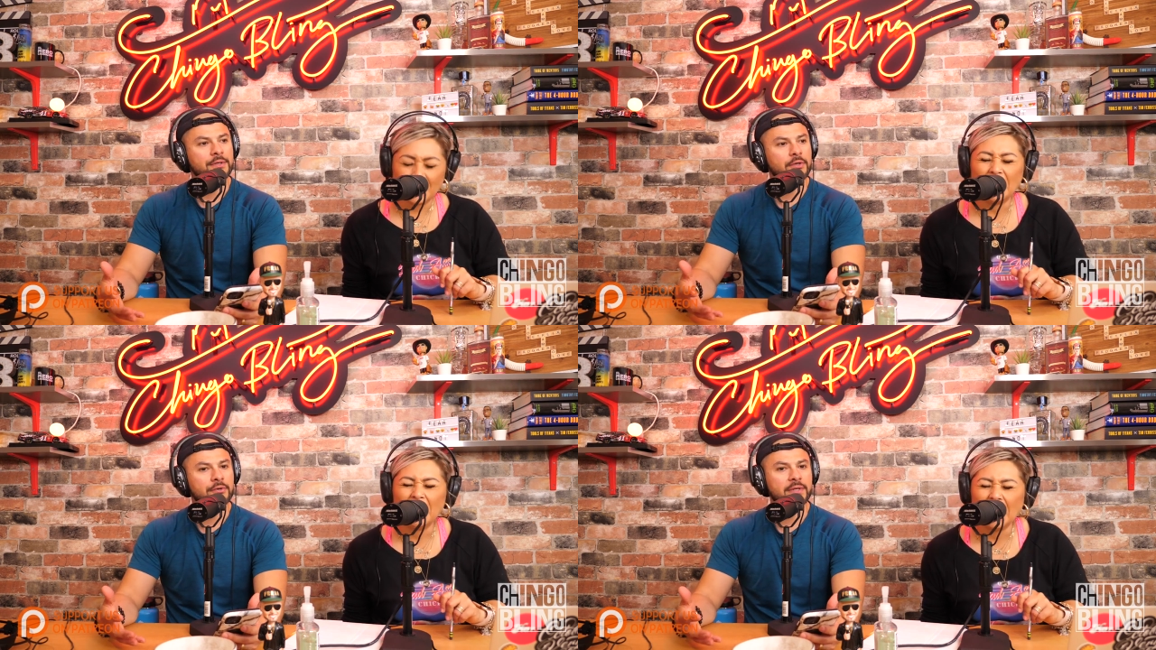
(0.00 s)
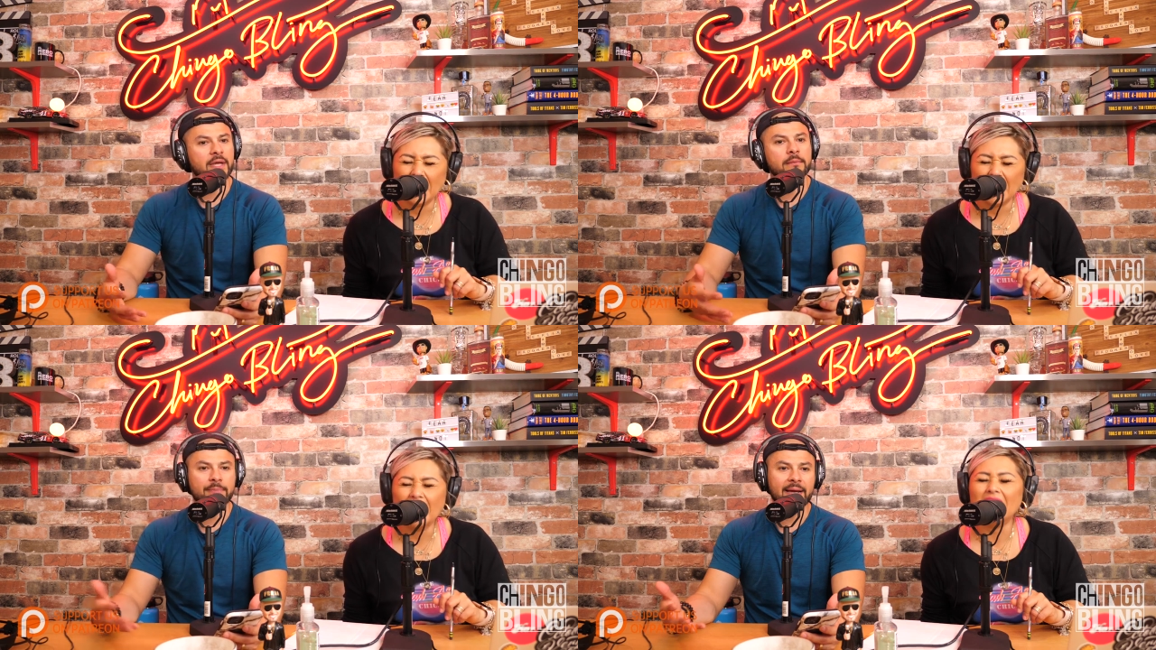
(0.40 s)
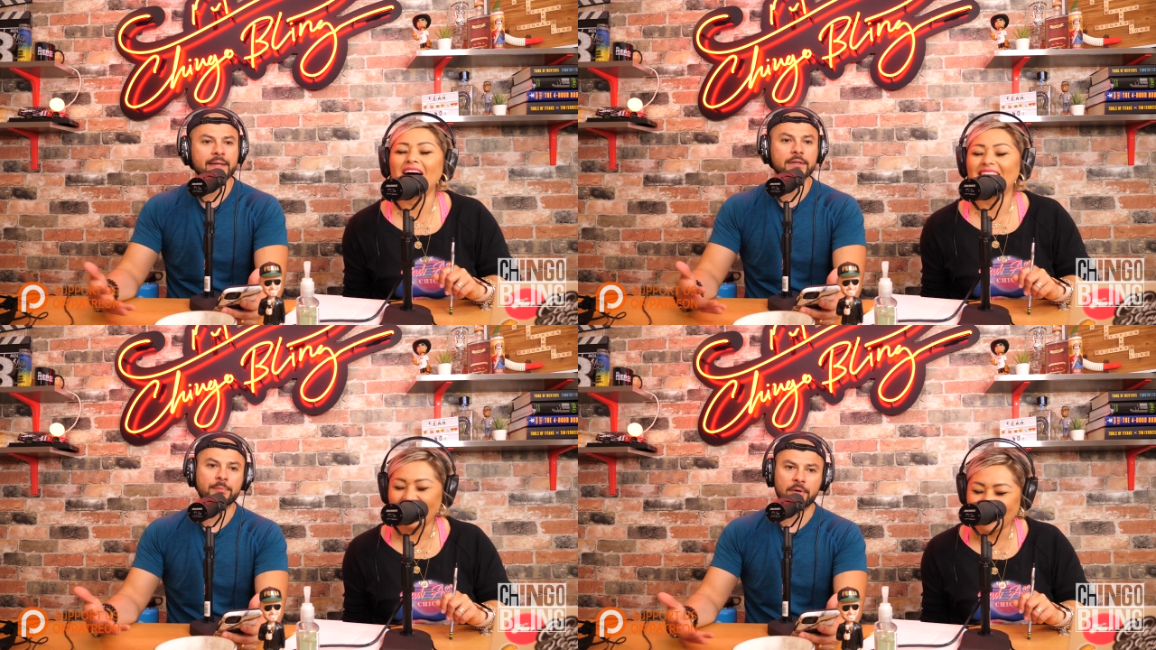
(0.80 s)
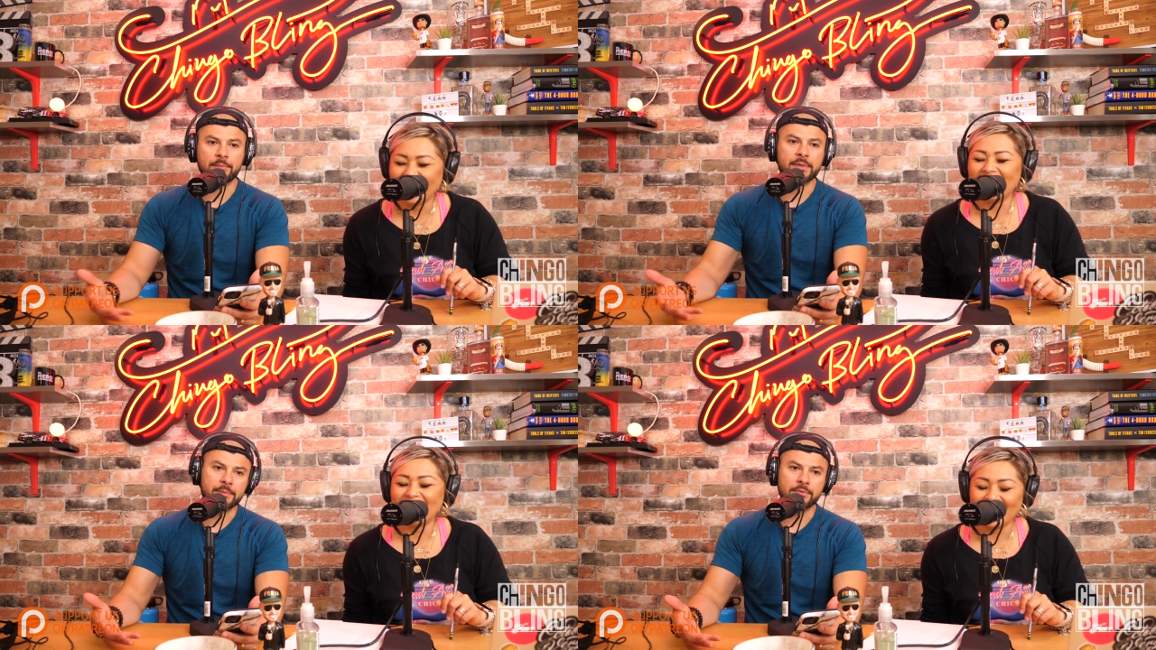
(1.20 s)
Speaker 1: You know, you can't back it
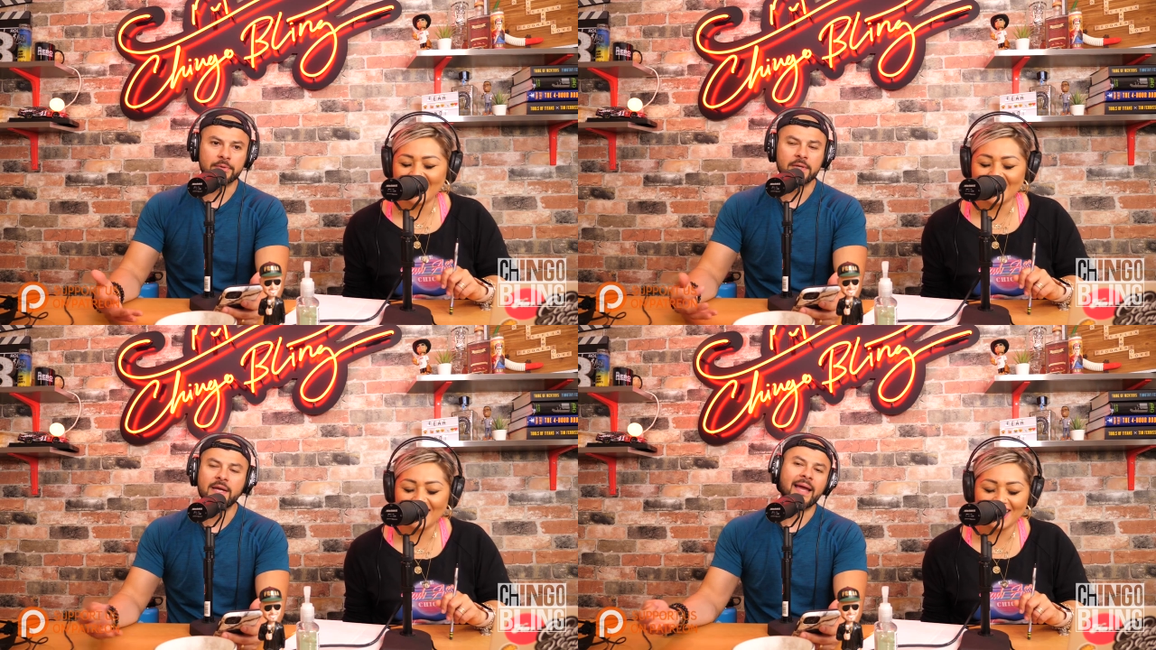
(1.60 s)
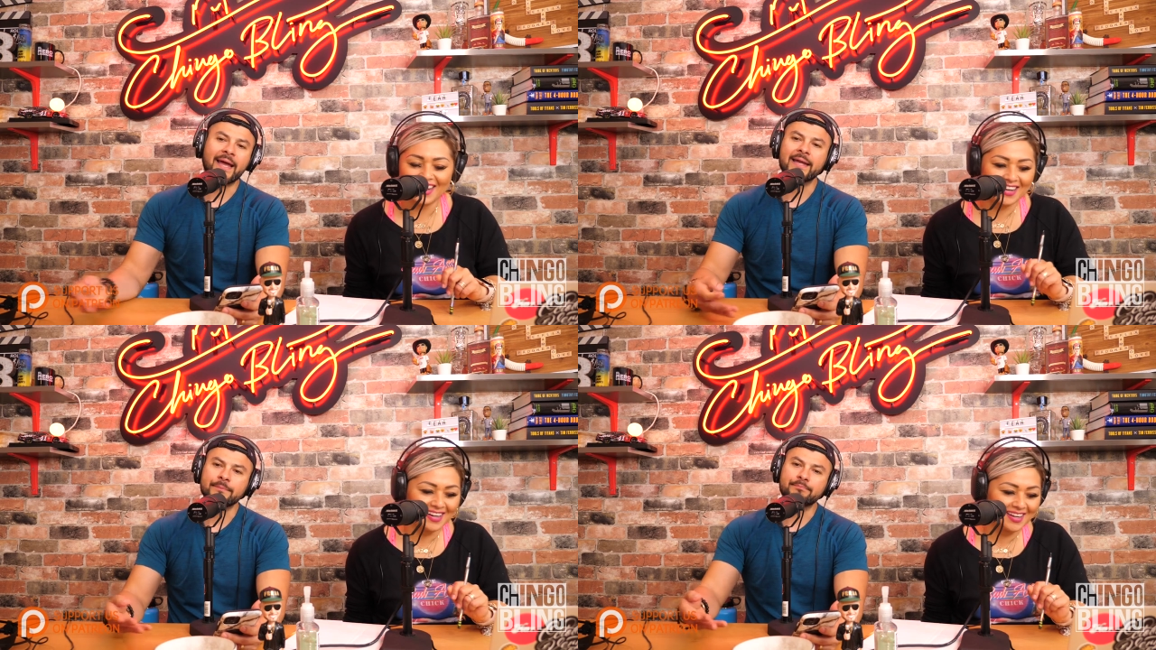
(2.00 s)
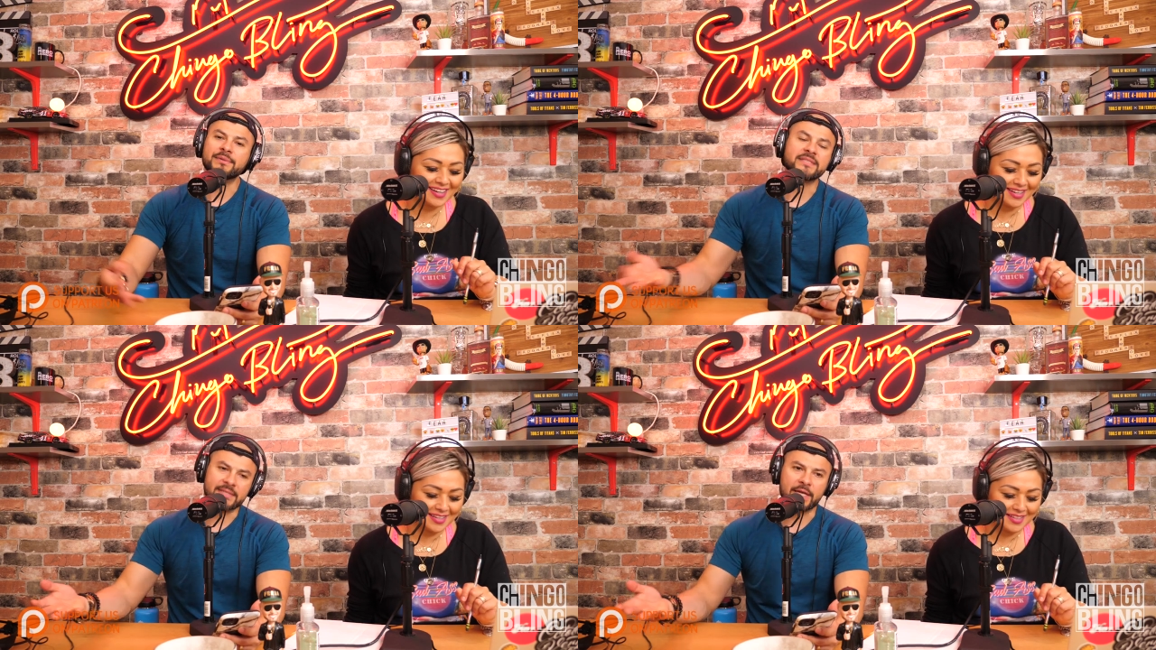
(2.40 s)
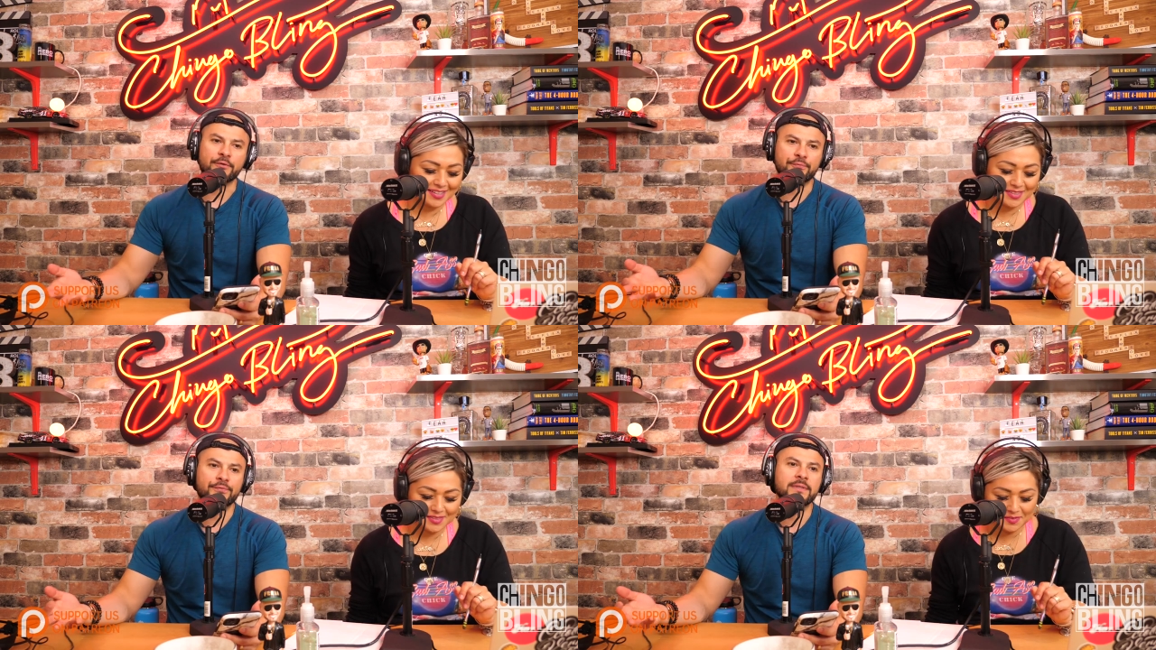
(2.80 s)
up on people and be
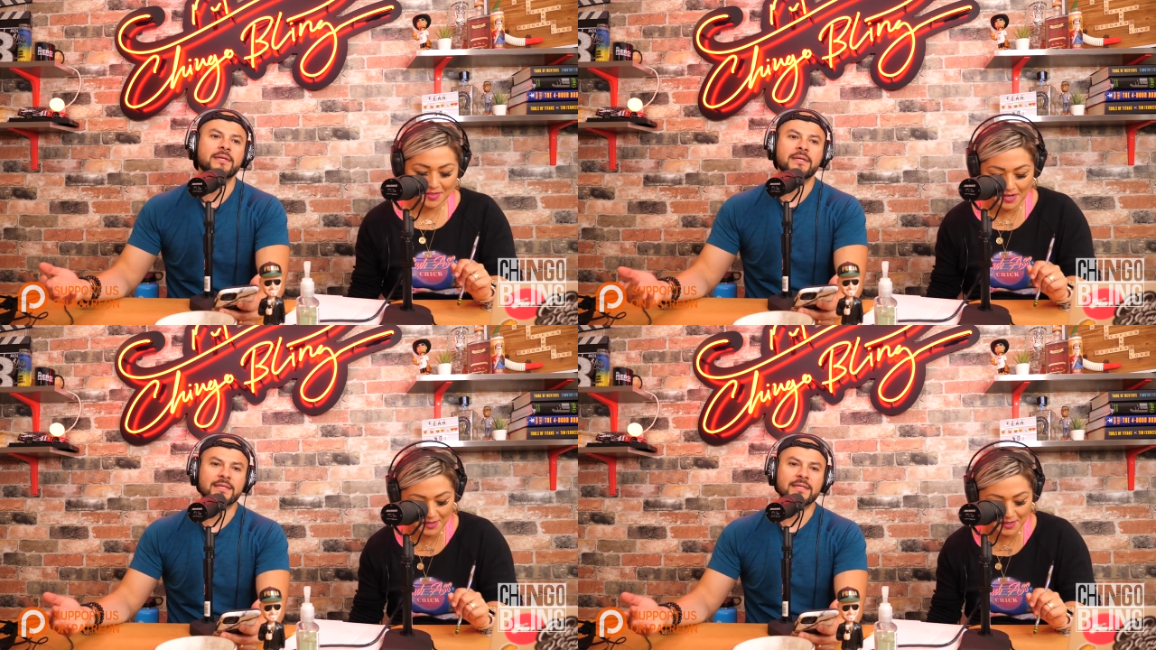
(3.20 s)
safe.